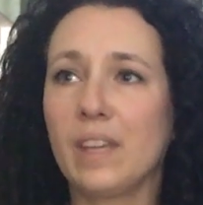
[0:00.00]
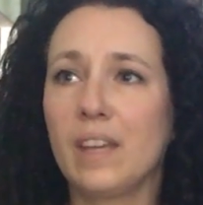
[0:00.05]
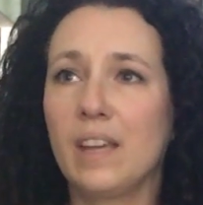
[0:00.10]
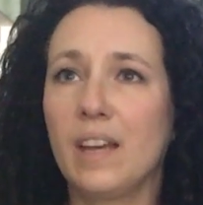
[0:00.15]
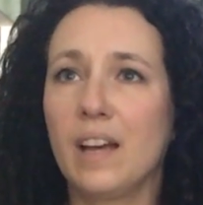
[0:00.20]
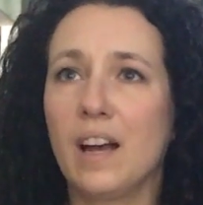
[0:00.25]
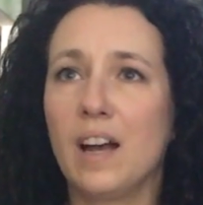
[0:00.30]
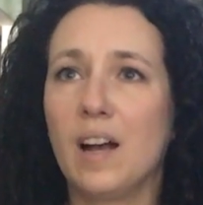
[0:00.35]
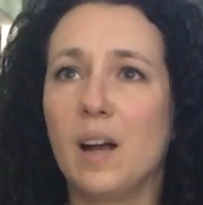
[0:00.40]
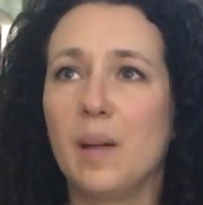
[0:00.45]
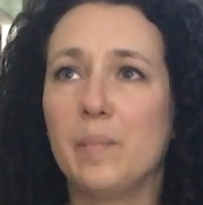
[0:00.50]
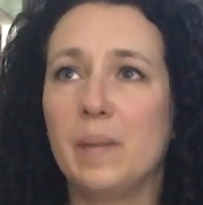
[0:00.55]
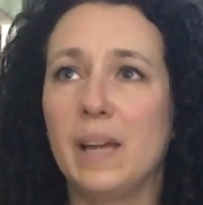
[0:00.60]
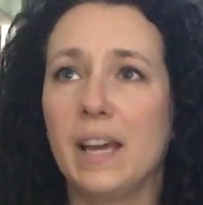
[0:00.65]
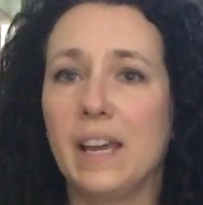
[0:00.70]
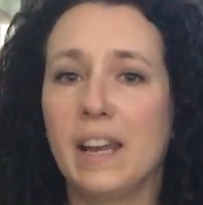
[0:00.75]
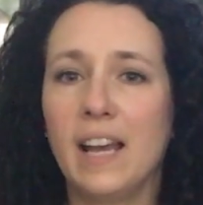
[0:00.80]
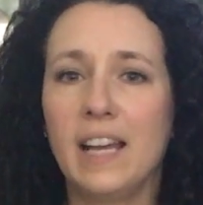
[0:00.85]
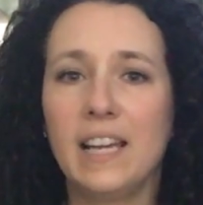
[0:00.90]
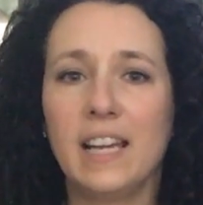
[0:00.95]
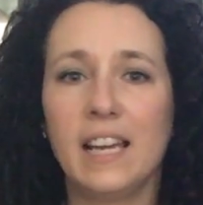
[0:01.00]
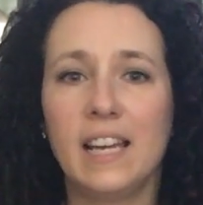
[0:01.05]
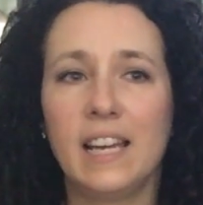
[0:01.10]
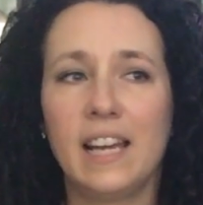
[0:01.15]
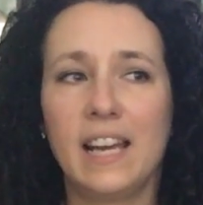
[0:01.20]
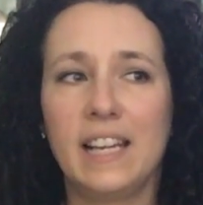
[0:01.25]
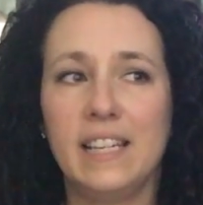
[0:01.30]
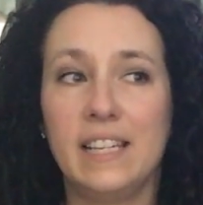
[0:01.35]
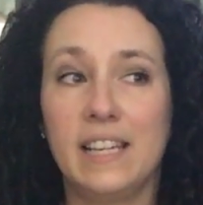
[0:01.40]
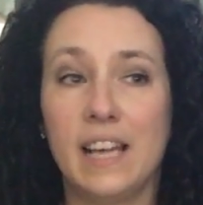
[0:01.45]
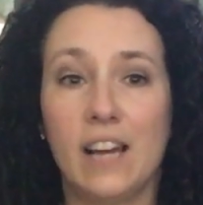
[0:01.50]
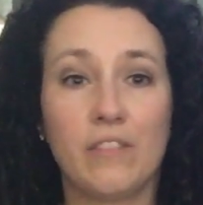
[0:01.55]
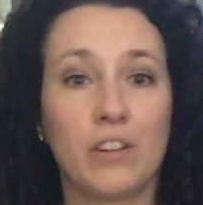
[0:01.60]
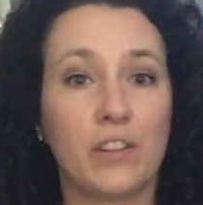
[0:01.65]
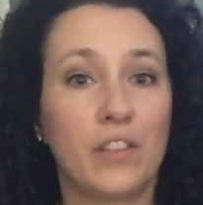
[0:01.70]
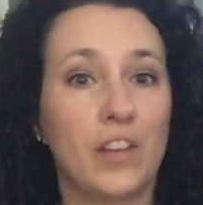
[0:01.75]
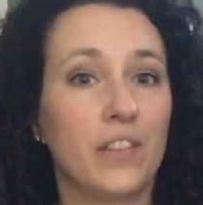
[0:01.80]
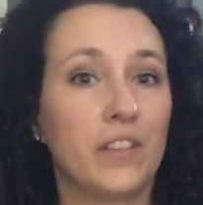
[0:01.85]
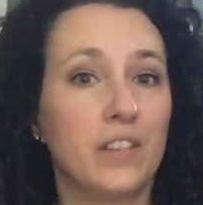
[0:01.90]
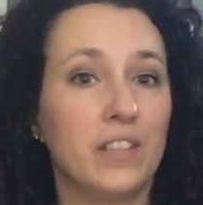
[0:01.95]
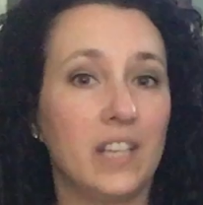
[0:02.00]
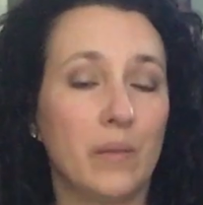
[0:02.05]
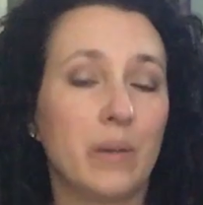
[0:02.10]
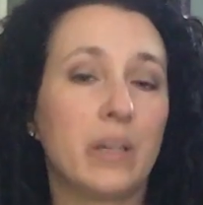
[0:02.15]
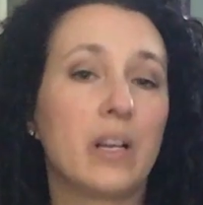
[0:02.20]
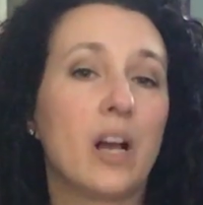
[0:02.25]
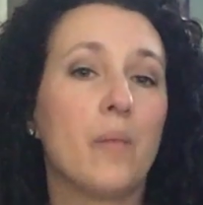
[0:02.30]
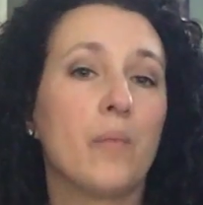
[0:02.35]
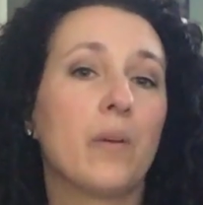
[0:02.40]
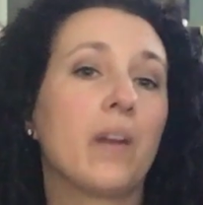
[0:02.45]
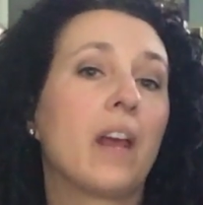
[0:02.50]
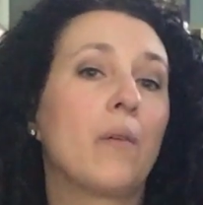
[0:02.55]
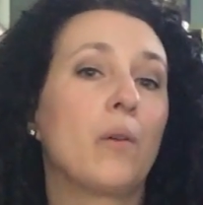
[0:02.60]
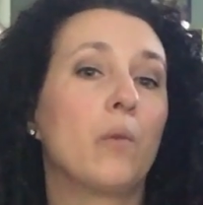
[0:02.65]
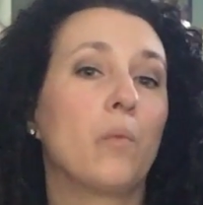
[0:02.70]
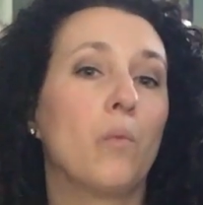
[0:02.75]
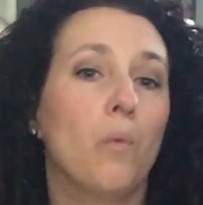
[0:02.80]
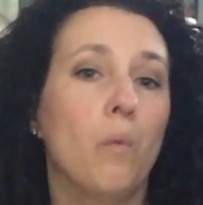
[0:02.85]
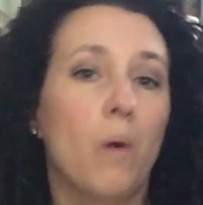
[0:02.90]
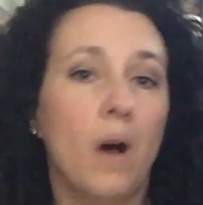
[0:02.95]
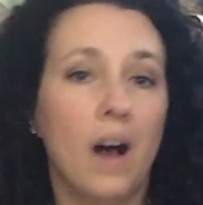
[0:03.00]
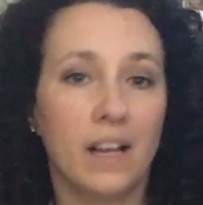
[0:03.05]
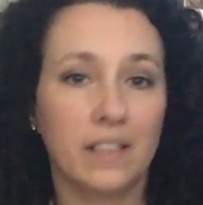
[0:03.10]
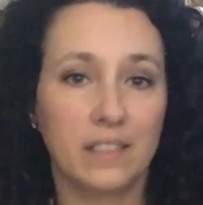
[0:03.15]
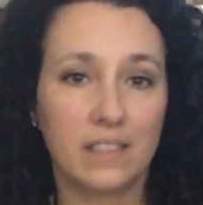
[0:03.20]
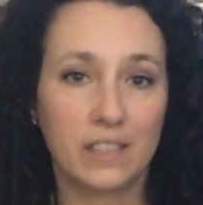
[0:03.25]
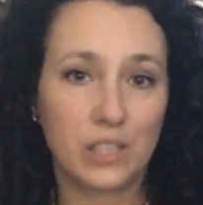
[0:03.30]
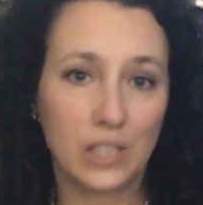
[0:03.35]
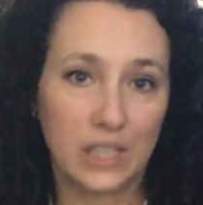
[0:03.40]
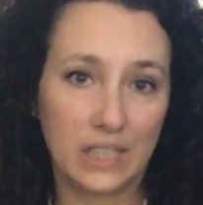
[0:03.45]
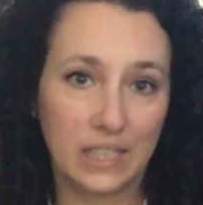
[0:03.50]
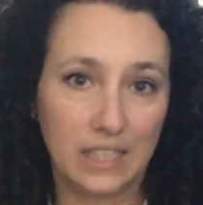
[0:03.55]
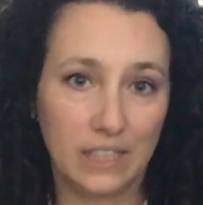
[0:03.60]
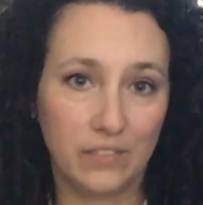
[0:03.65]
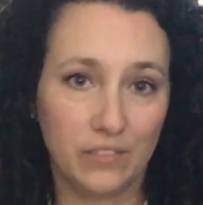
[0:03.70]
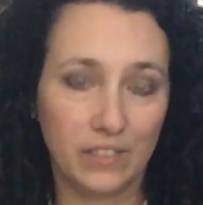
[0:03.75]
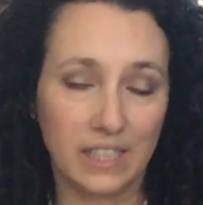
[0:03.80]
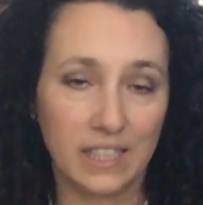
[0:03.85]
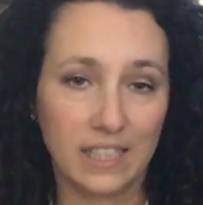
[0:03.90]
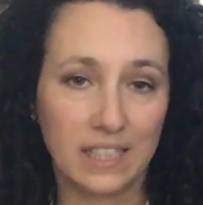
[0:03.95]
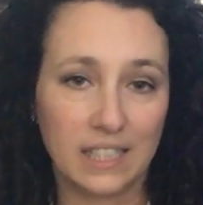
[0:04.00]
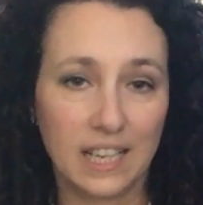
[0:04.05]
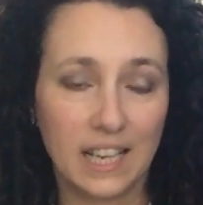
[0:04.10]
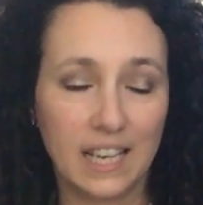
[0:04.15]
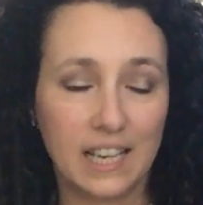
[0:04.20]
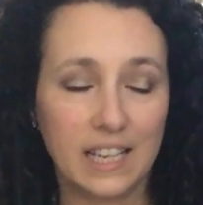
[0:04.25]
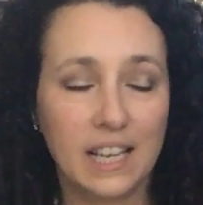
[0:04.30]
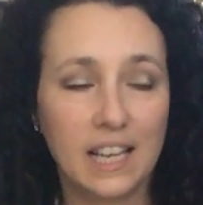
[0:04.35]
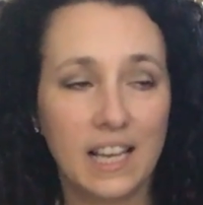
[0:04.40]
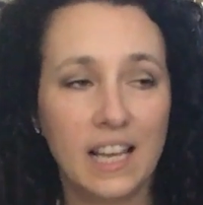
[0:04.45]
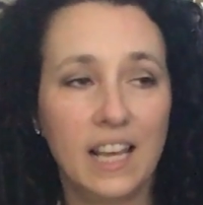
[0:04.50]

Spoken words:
And I never thought the day would come when I would want to leave it. And